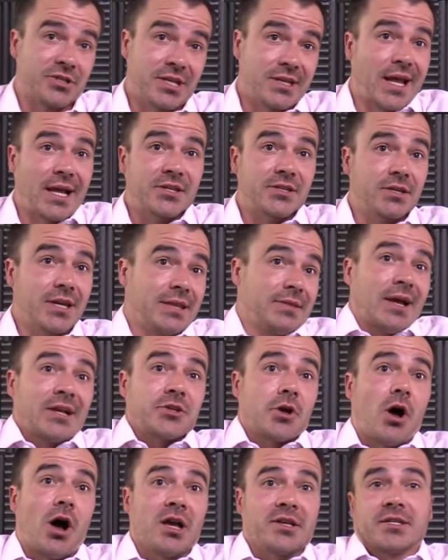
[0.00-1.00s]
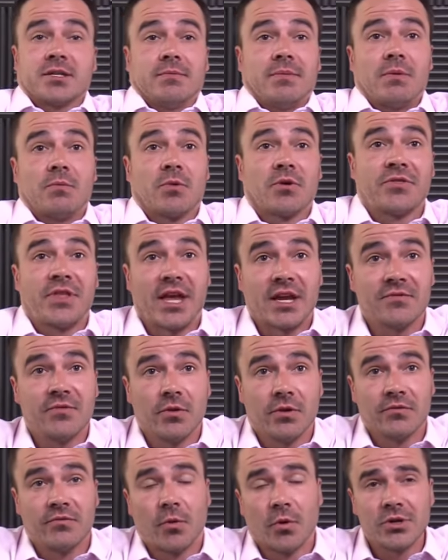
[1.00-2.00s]
and that's and that's awesome, and we're
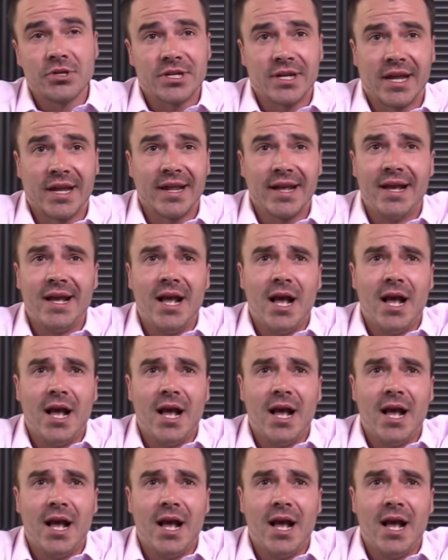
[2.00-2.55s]
thankful and fortunate.